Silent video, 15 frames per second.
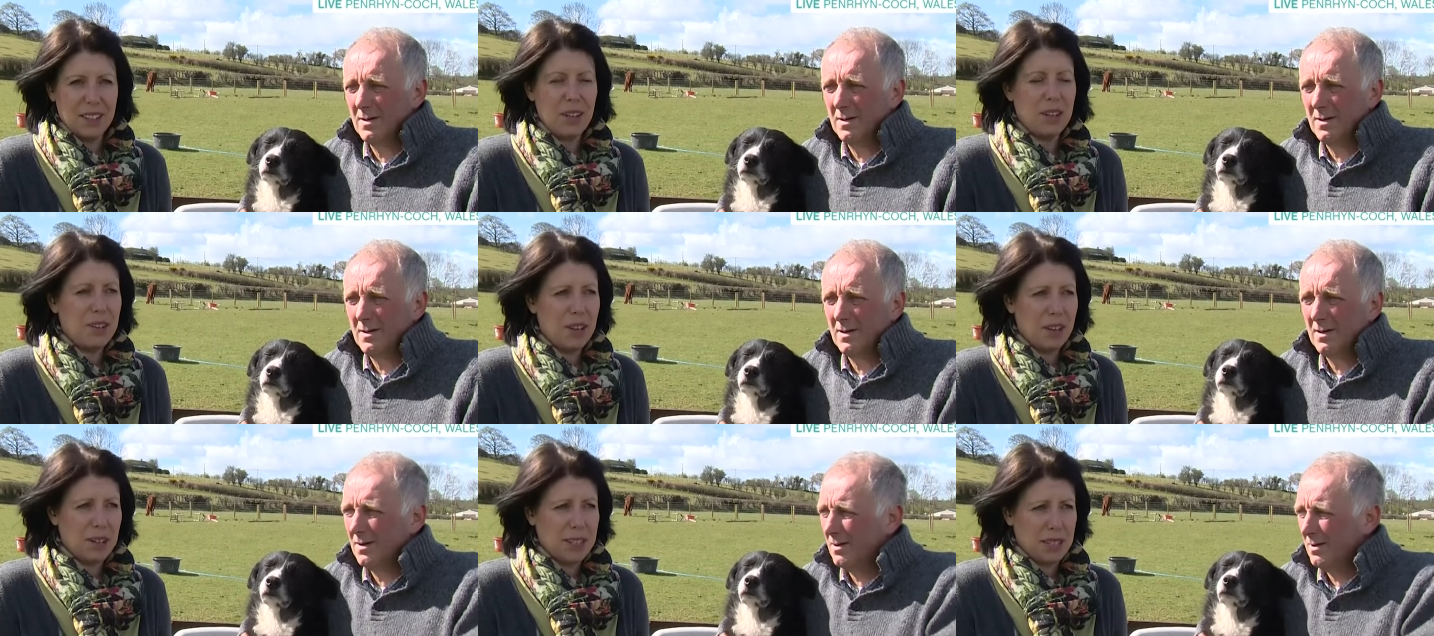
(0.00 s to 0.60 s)
Speaker 1: No,
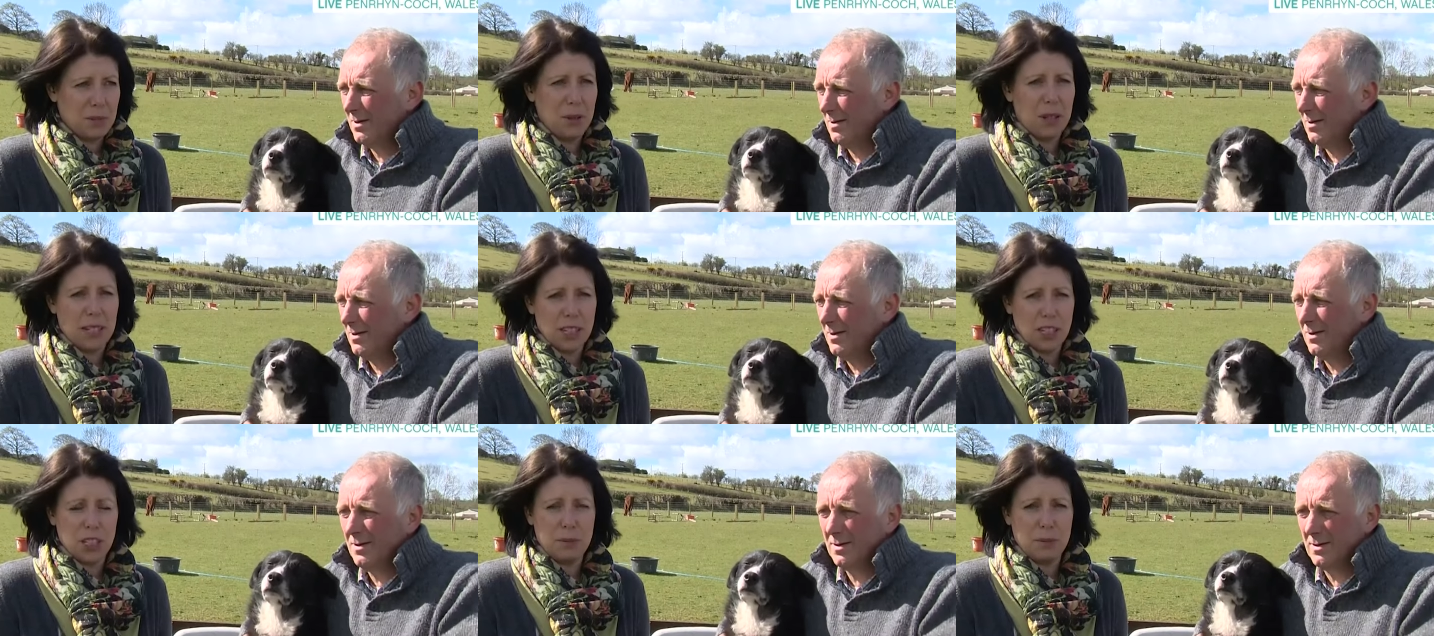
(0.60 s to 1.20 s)
no, he's a
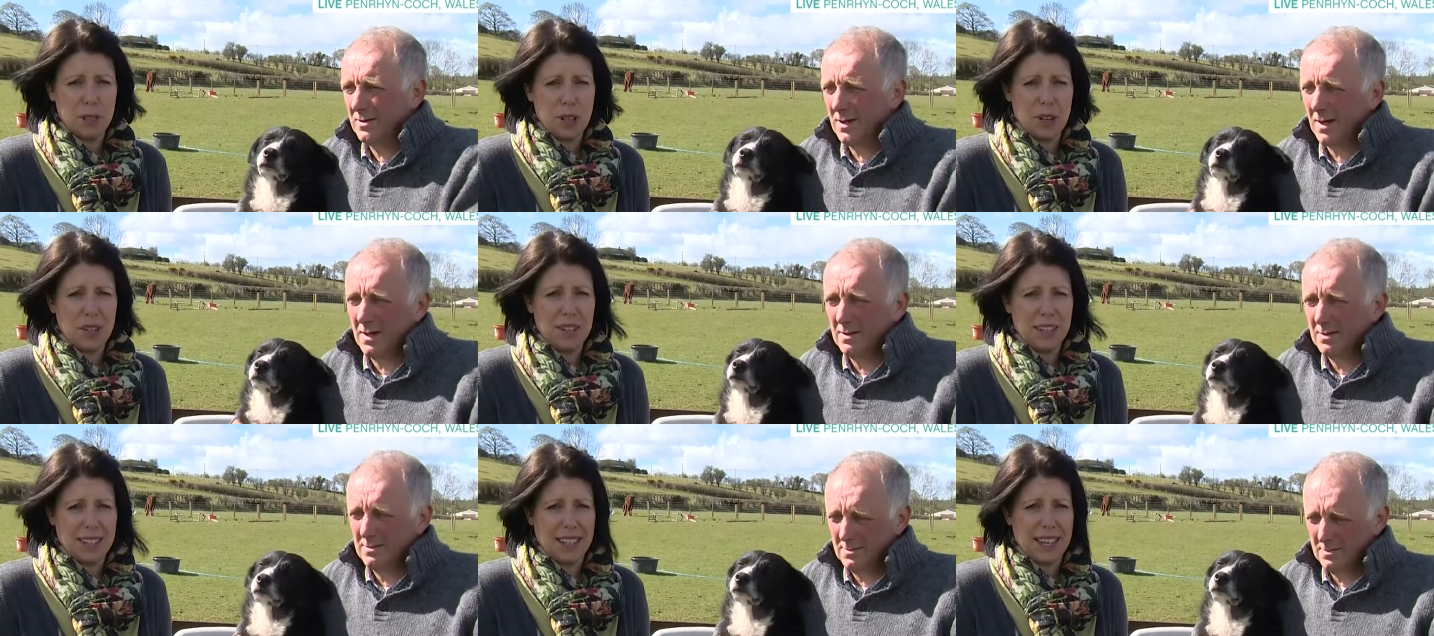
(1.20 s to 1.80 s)
working
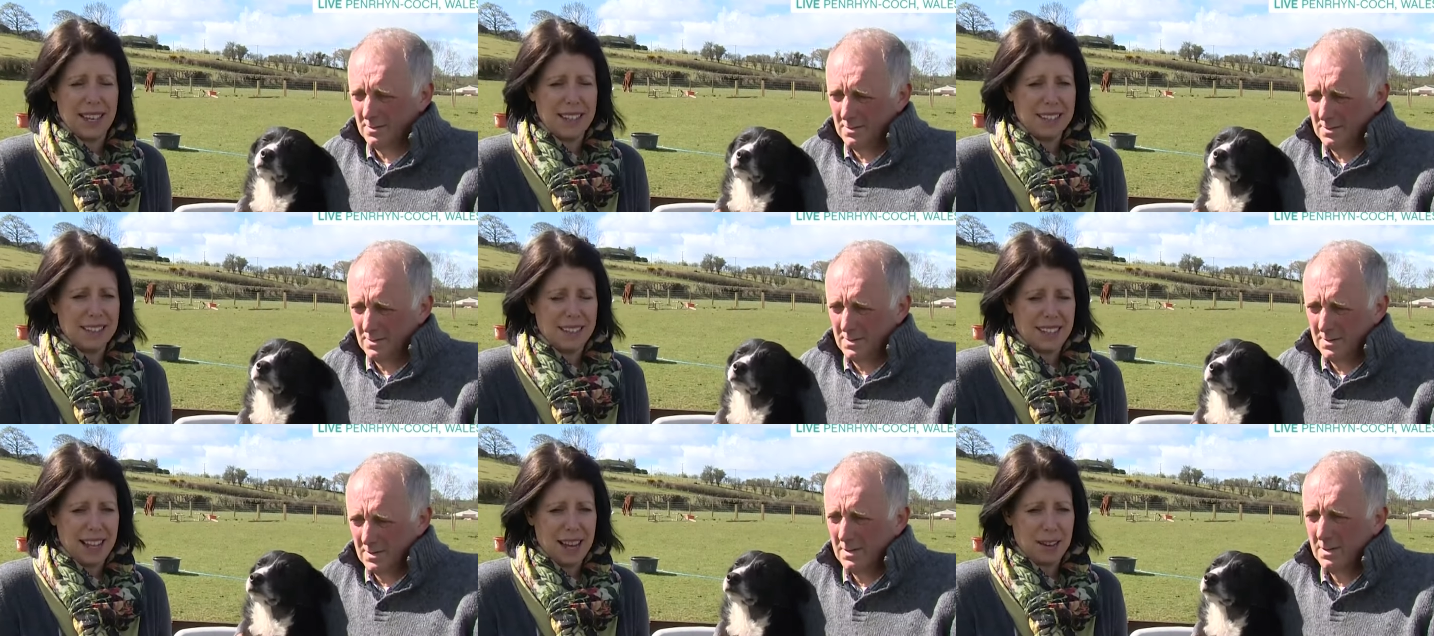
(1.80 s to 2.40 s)
sheepdog. Yeah,
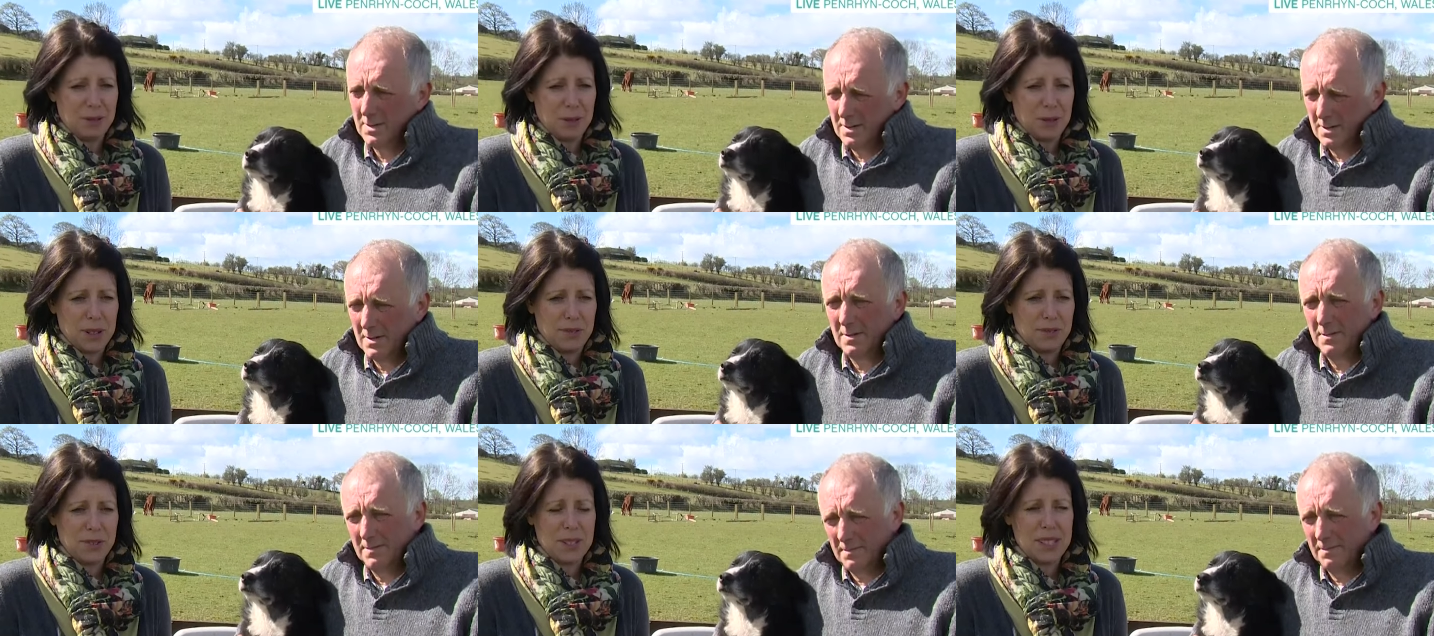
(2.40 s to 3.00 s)
yeah out
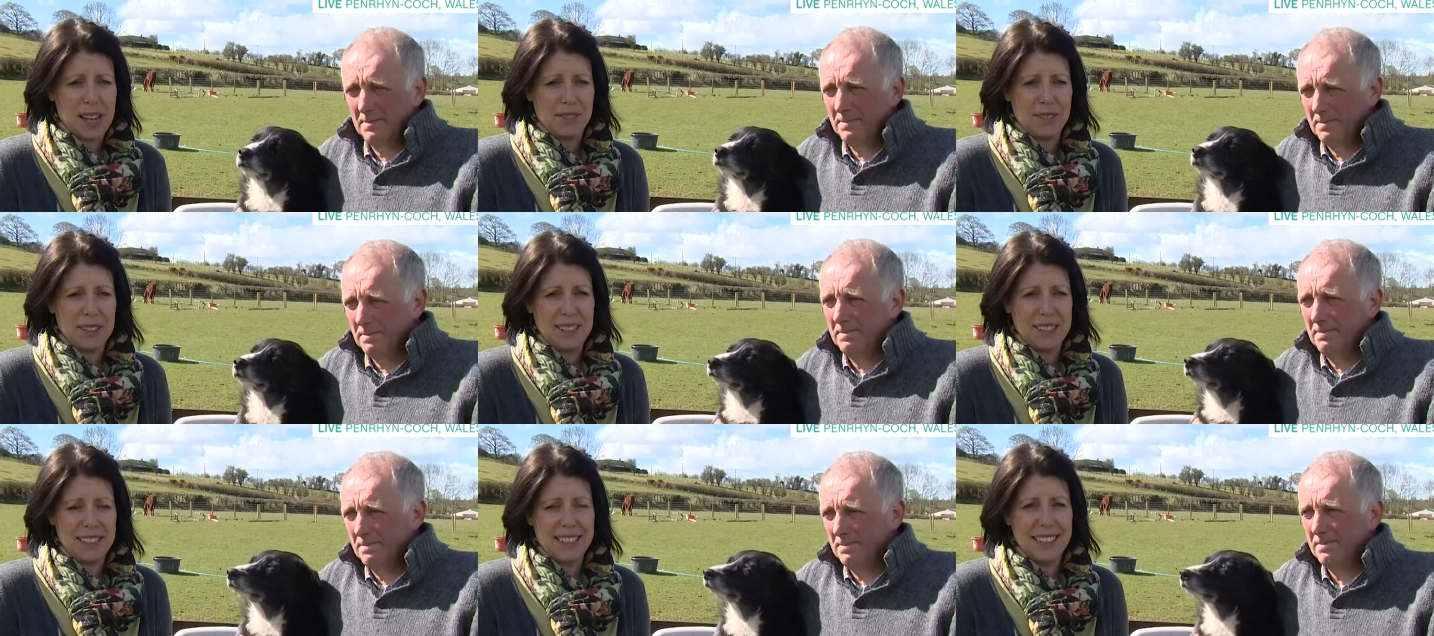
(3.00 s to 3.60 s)
24
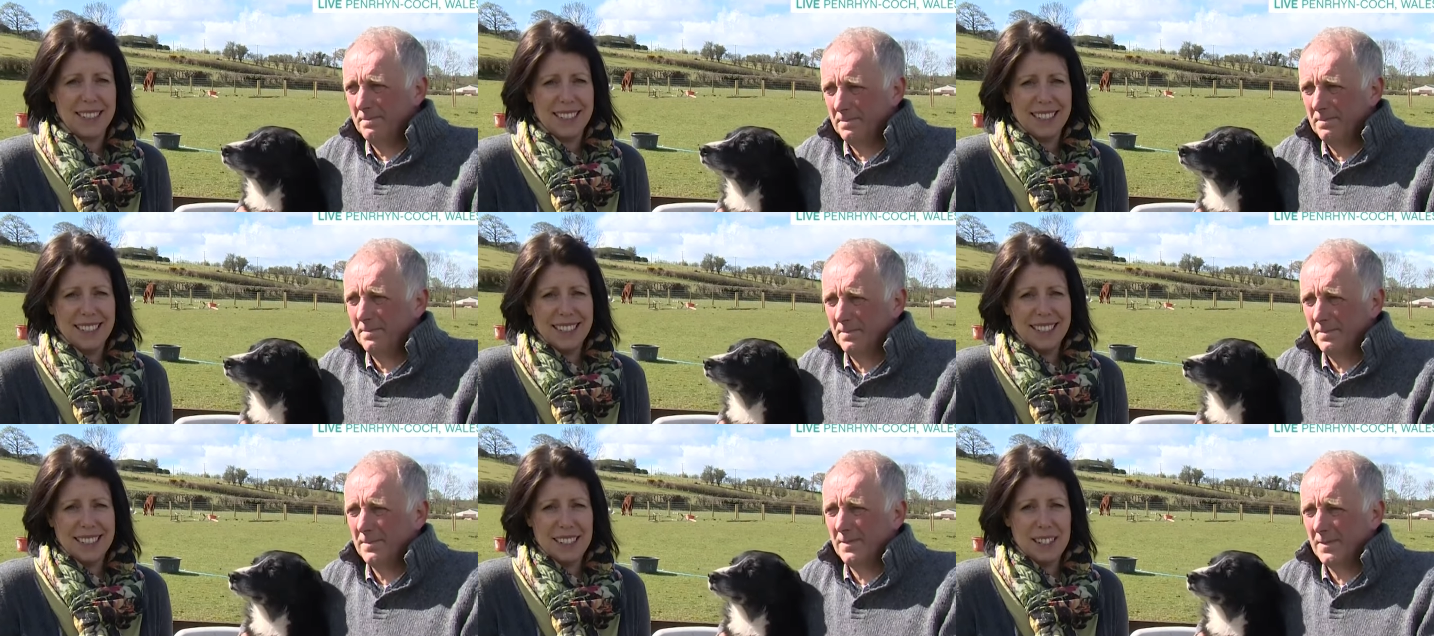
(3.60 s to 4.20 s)
7
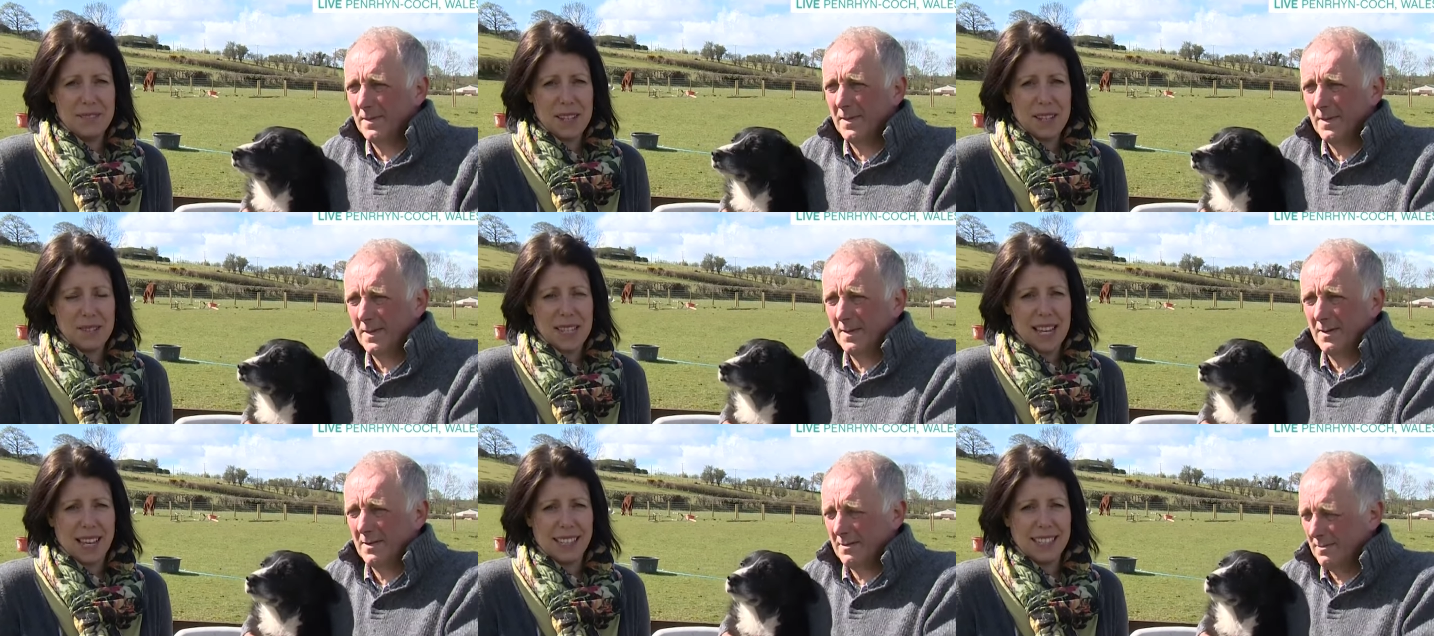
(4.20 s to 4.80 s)
and lives so
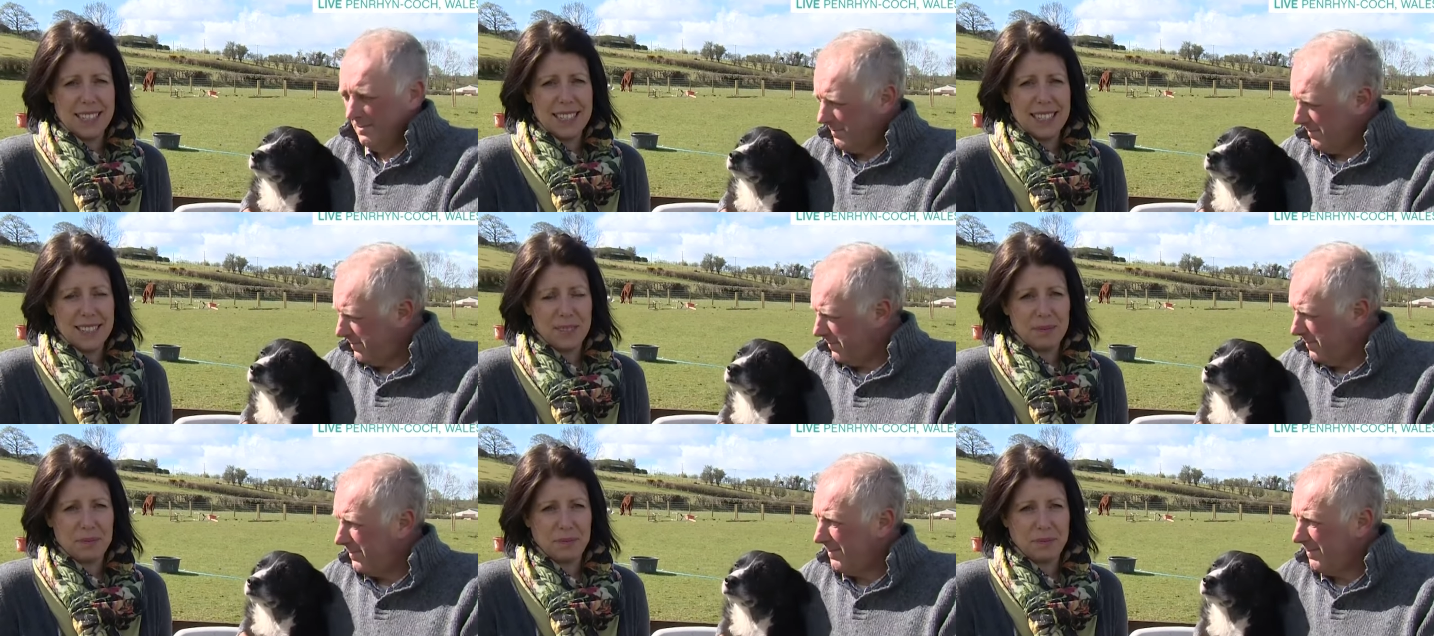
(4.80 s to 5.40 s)
outside.
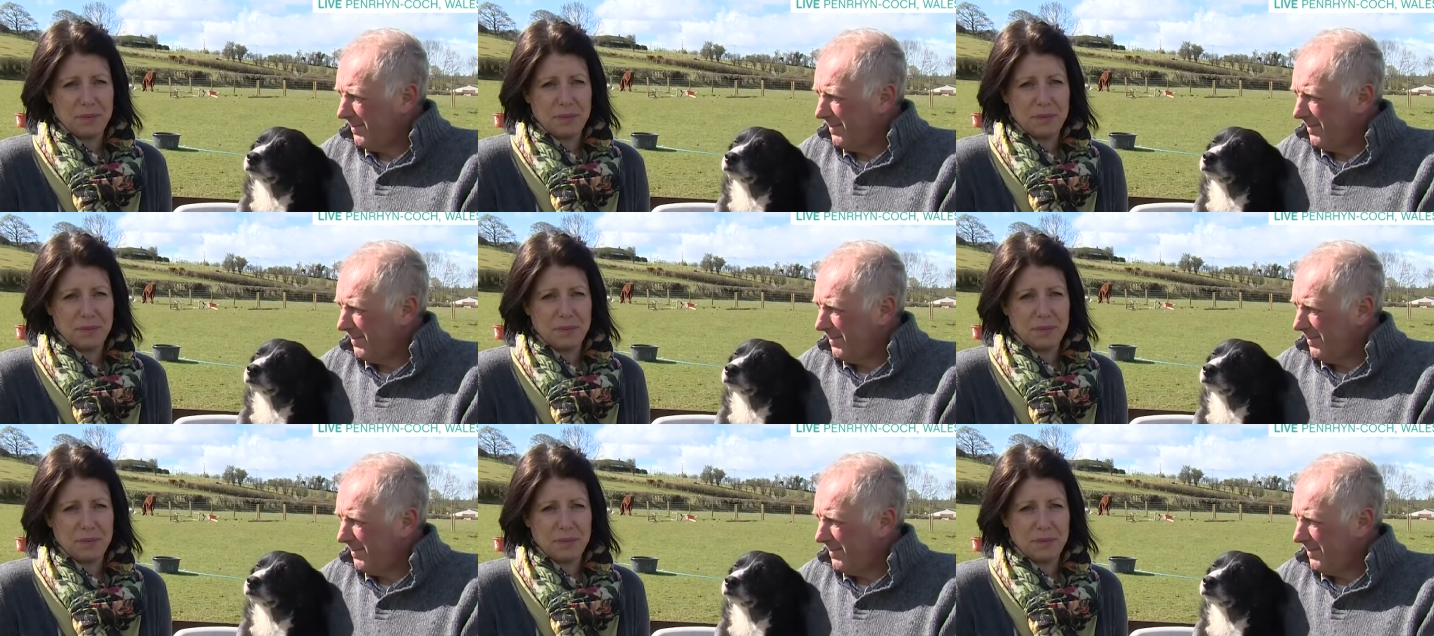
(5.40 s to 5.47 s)
You